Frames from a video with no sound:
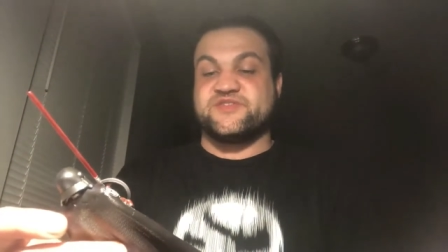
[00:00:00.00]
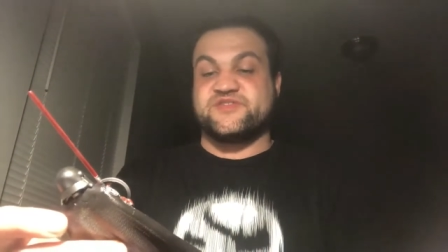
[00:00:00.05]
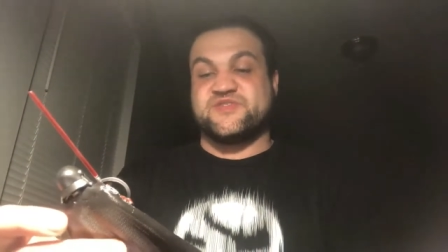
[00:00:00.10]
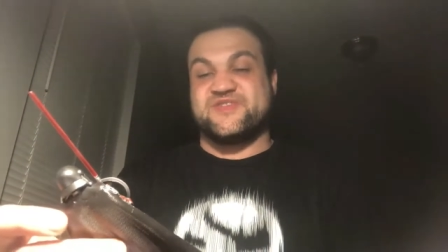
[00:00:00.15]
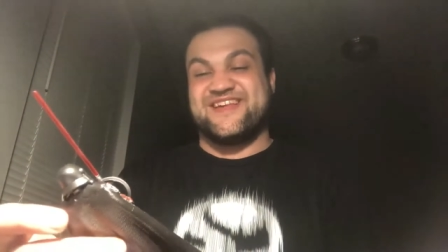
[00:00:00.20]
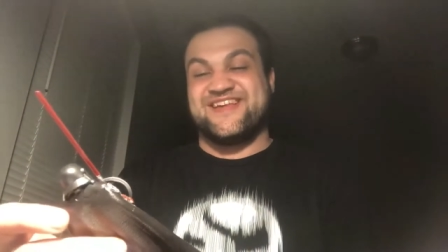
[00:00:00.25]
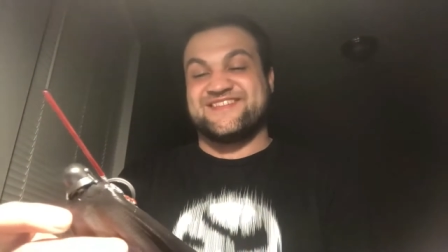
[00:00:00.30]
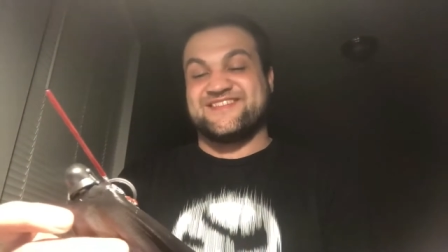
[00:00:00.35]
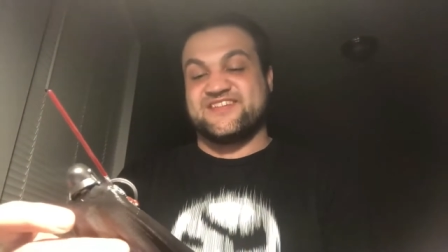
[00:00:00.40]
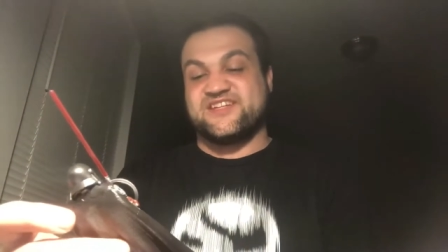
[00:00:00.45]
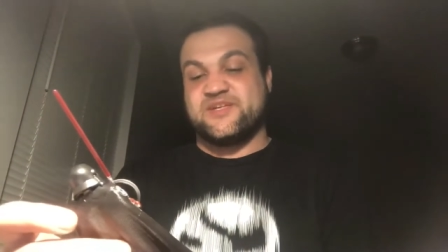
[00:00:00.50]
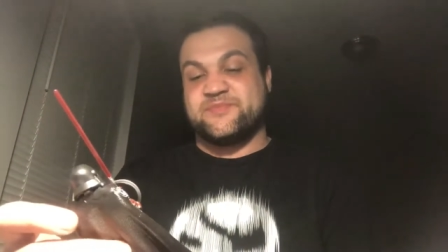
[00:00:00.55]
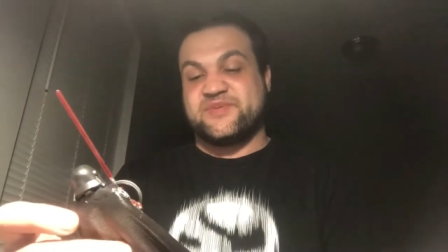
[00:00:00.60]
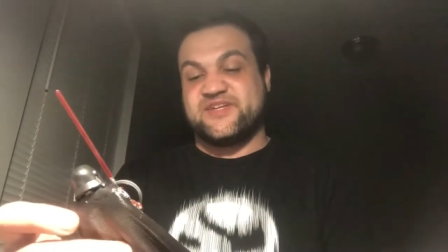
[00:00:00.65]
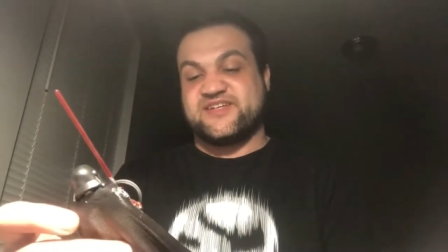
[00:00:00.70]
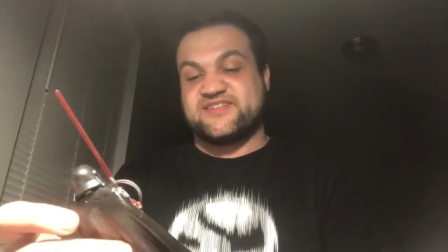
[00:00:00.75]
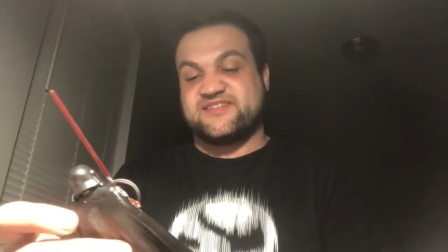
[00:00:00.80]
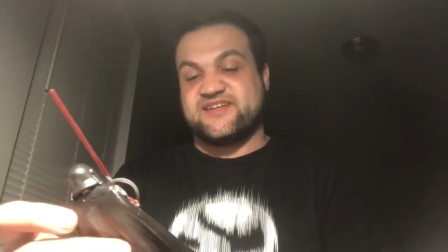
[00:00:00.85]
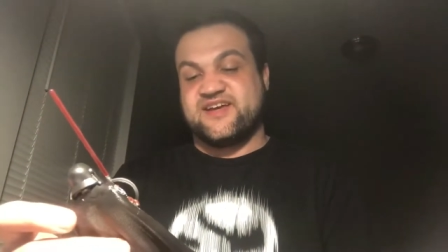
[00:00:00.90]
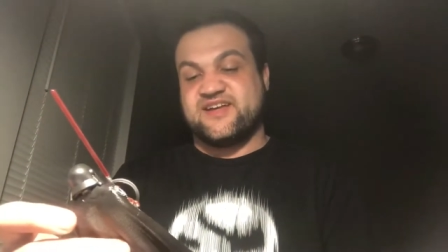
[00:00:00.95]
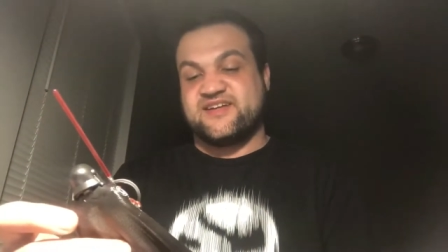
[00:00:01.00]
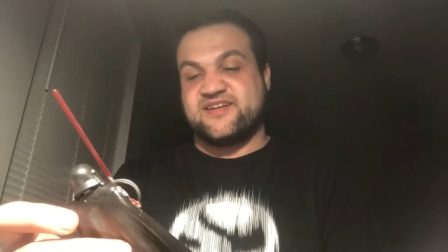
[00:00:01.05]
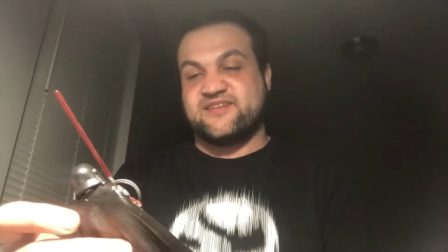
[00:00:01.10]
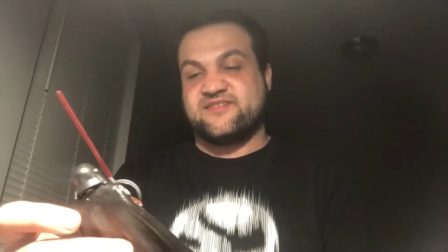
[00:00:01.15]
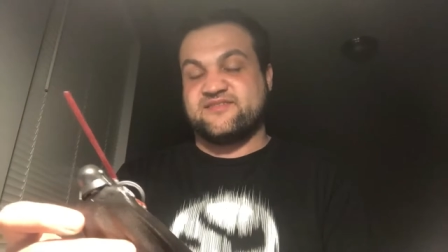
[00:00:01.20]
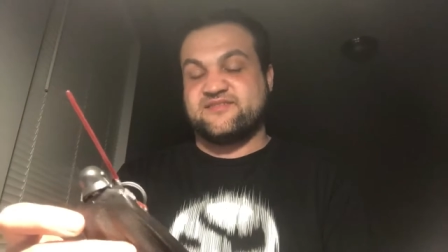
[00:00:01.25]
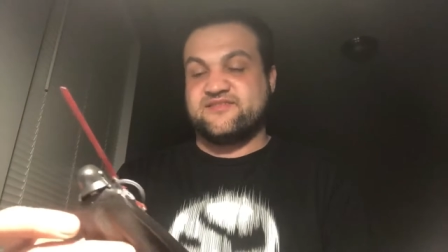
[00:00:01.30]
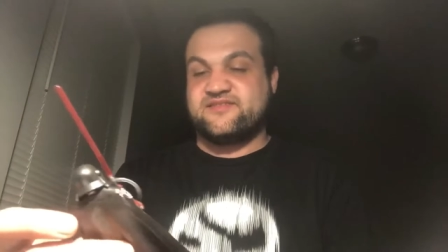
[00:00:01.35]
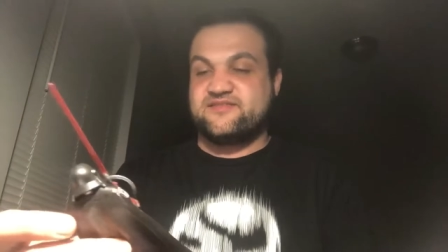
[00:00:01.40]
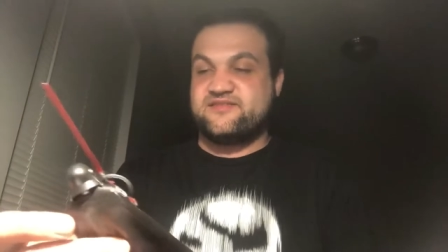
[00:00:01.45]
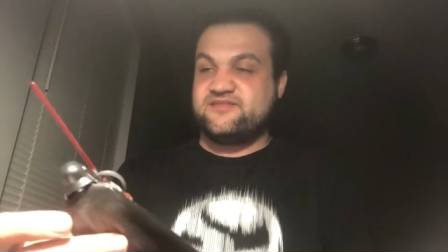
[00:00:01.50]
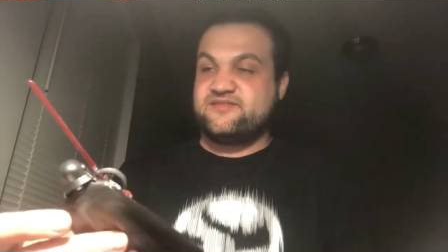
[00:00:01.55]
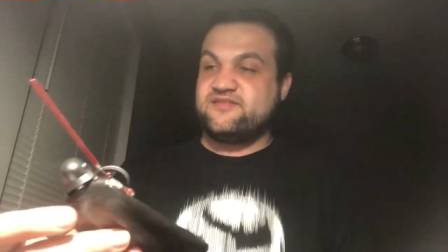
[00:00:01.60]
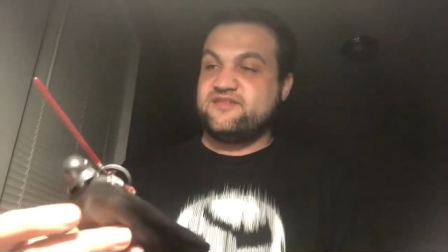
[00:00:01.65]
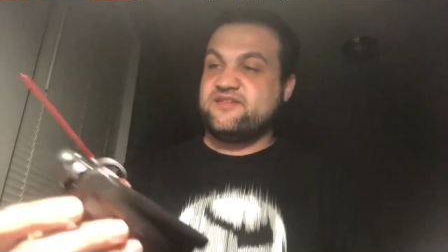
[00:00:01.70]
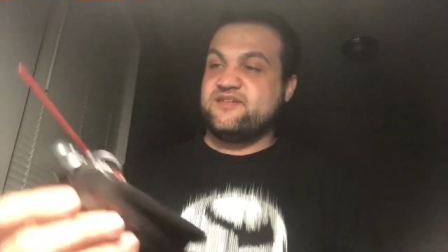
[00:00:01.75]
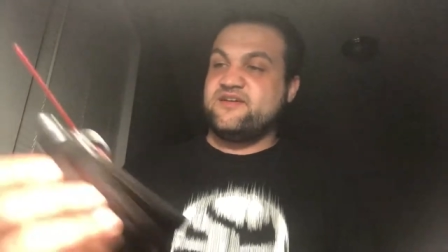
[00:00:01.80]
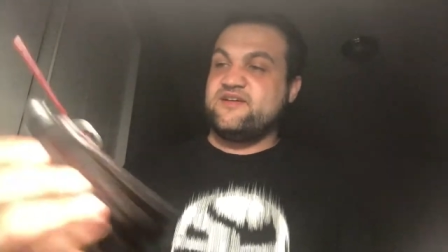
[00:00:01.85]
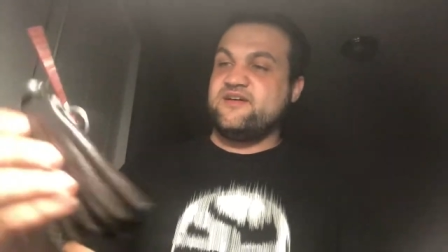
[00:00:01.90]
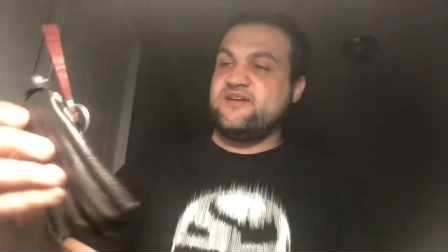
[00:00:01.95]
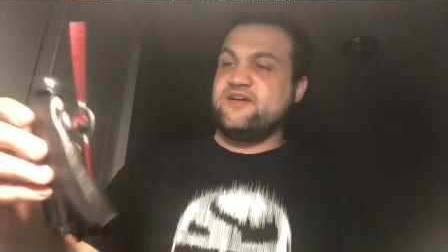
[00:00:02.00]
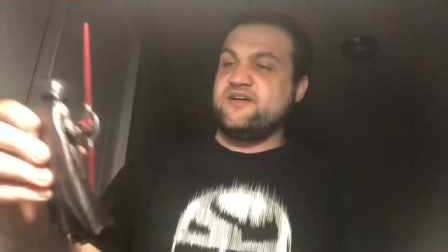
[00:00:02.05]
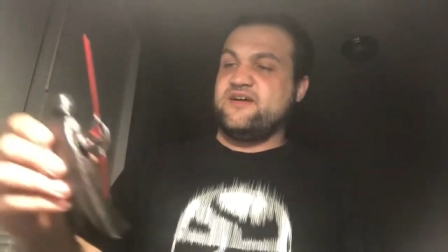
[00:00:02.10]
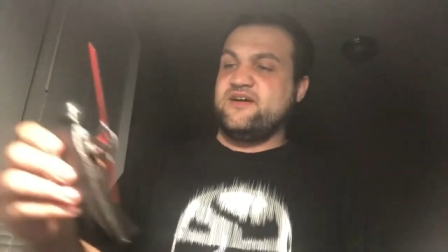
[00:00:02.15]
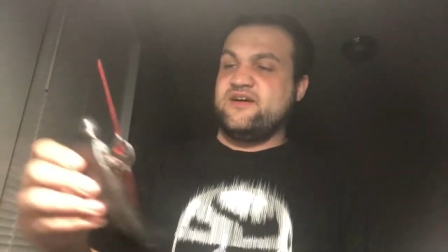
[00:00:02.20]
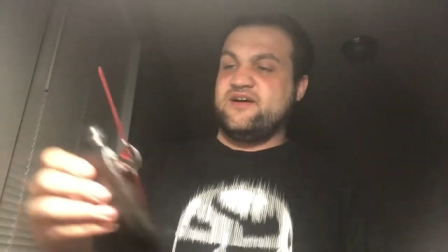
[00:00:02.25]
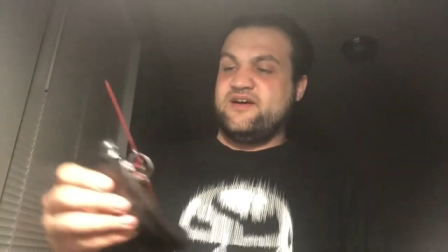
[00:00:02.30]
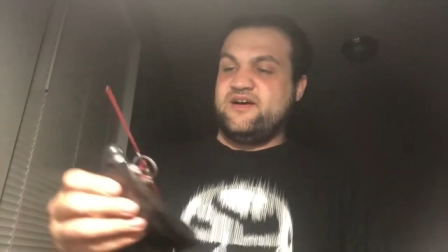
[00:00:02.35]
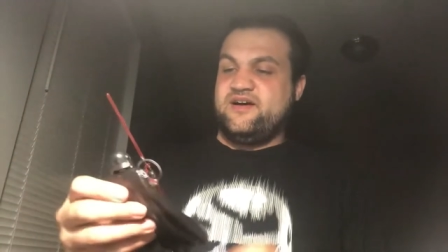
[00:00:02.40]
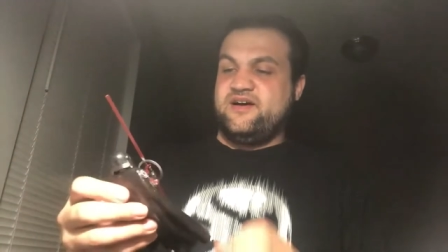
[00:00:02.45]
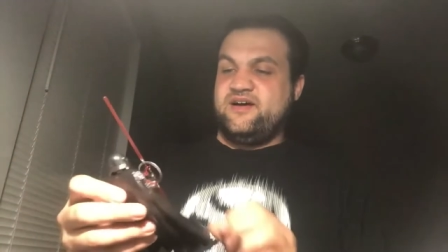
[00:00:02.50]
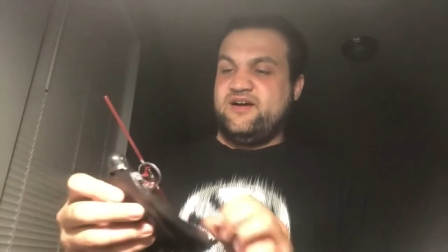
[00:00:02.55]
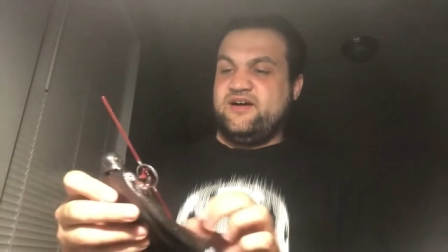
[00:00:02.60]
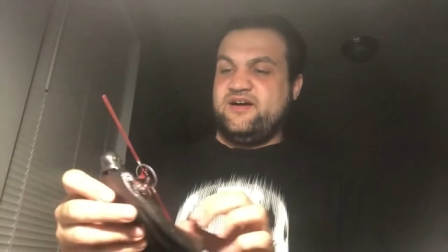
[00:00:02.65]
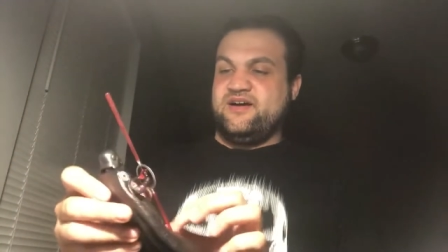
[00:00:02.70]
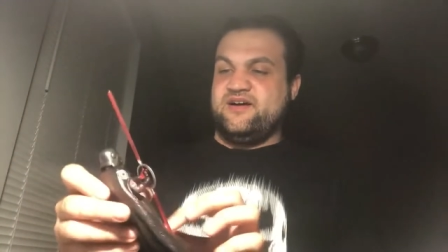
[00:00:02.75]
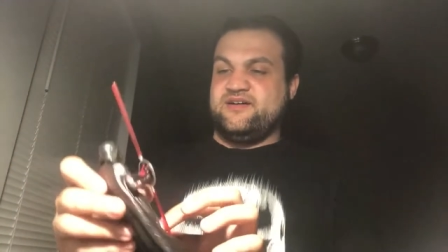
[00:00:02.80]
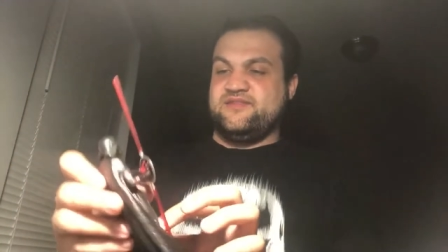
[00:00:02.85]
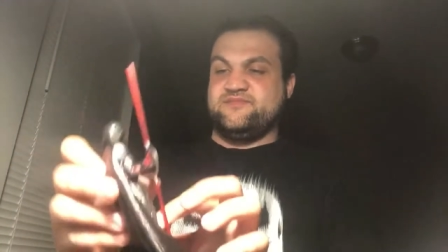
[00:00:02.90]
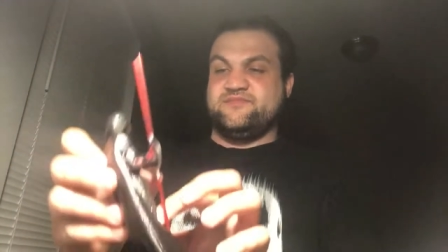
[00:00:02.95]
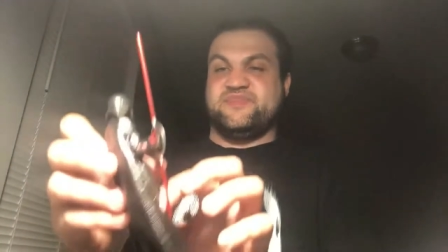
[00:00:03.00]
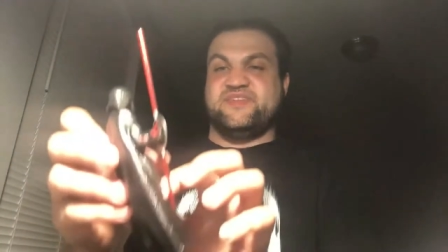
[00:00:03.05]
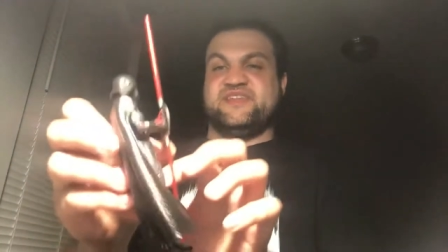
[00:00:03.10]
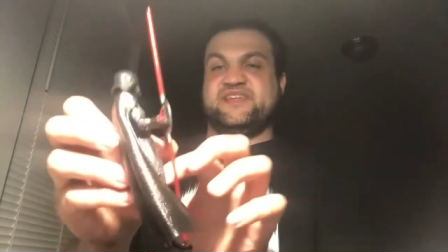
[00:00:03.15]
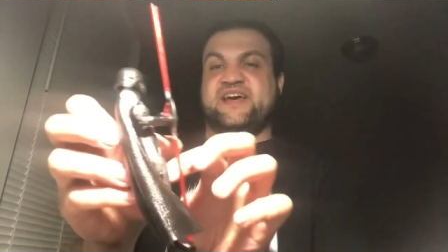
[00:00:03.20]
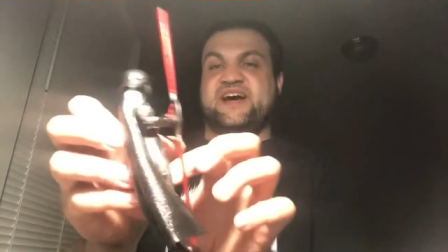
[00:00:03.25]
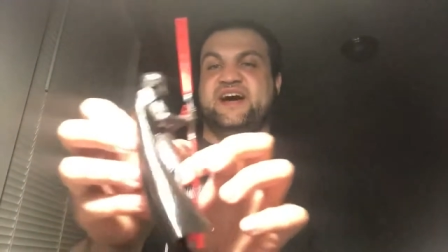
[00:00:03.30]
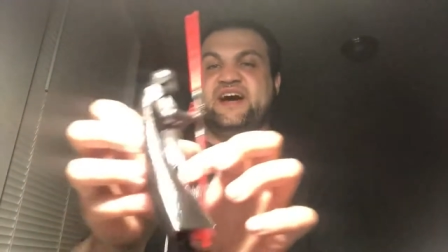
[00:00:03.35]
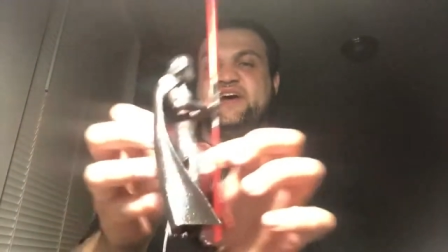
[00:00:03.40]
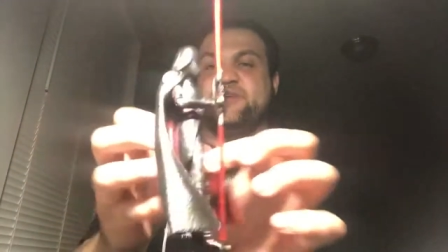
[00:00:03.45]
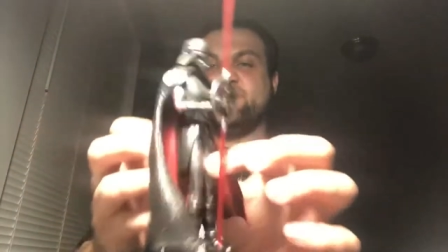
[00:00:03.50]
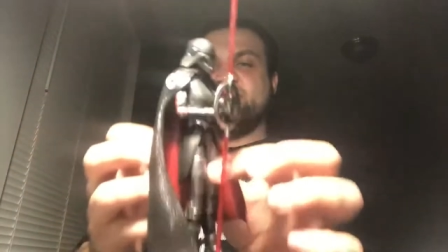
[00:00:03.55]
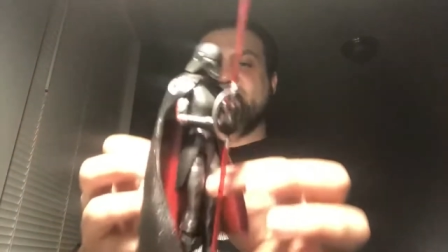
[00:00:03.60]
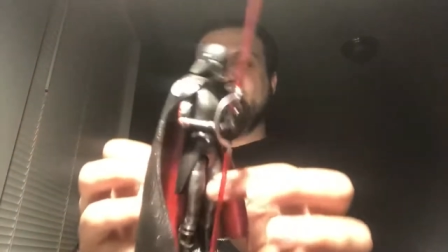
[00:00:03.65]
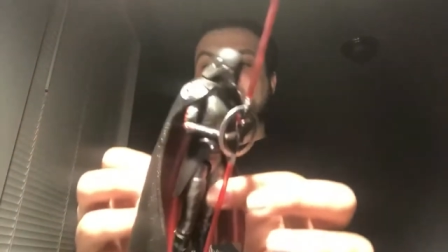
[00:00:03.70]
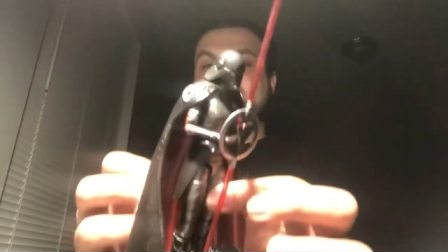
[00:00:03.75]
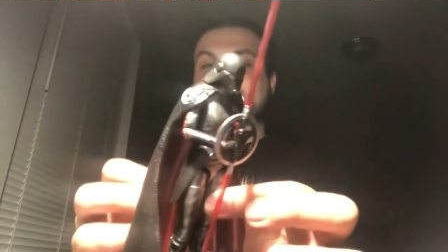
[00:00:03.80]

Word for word: so that's going to be exciting. Um, but yeah, I really